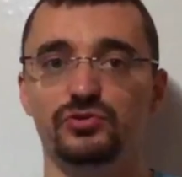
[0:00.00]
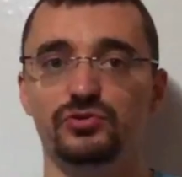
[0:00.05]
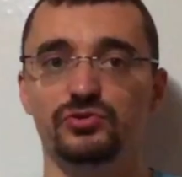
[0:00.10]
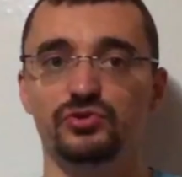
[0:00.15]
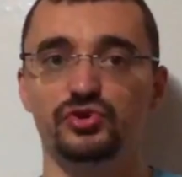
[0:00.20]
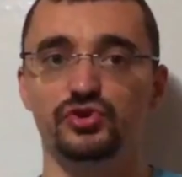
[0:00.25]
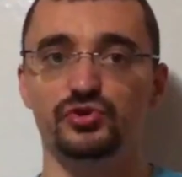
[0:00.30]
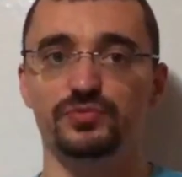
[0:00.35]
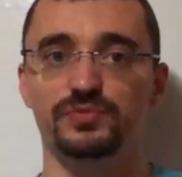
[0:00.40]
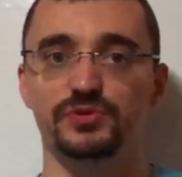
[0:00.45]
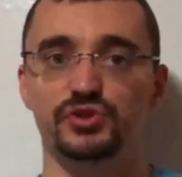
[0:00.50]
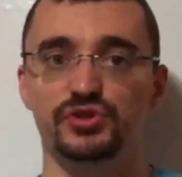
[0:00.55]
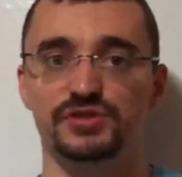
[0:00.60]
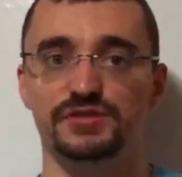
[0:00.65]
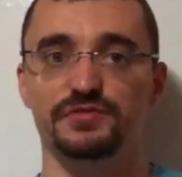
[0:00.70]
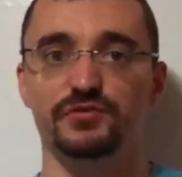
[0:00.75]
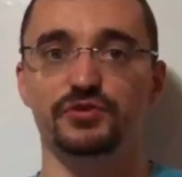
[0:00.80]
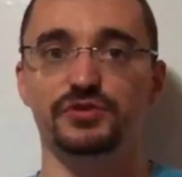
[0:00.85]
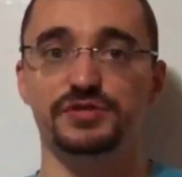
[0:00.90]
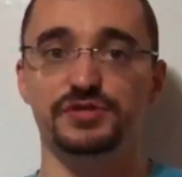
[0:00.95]
you should be just
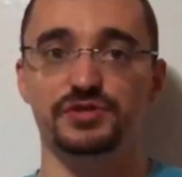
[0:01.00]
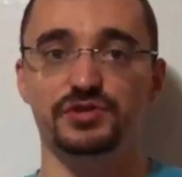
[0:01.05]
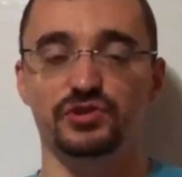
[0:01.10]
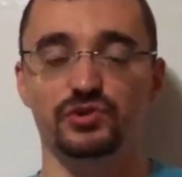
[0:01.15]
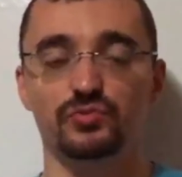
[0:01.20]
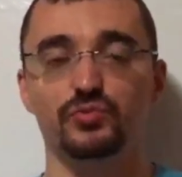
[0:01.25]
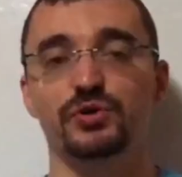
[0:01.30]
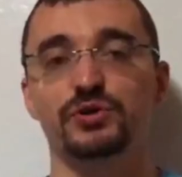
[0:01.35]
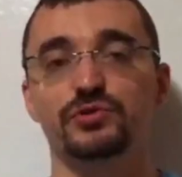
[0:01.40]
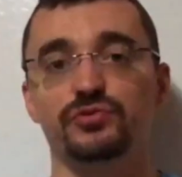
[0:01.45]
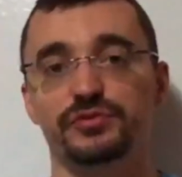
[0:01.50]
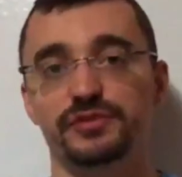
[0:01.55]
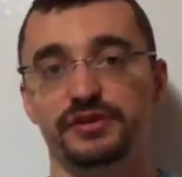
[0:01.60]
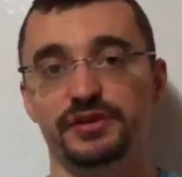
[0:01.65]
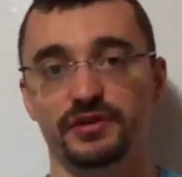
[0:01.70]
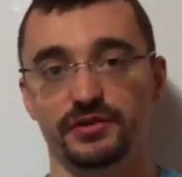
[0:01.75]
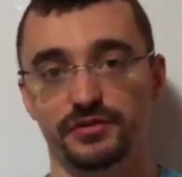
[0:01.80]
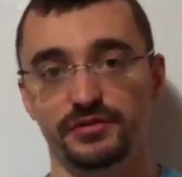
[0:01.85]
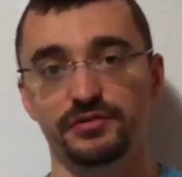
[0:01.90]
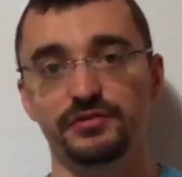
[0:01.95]
focusing on one or
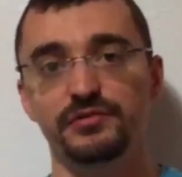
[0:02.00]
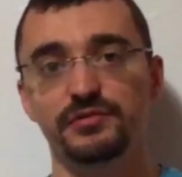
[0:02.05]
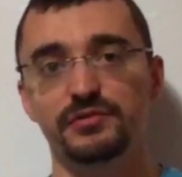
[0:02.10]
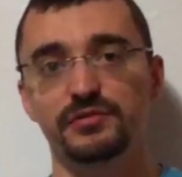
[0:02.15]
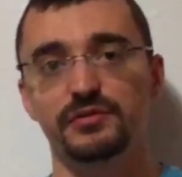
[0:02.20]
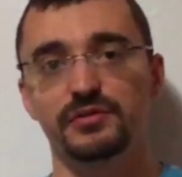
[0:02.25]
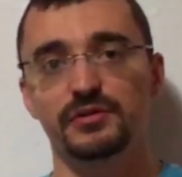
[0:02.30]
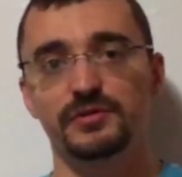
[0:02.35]
the other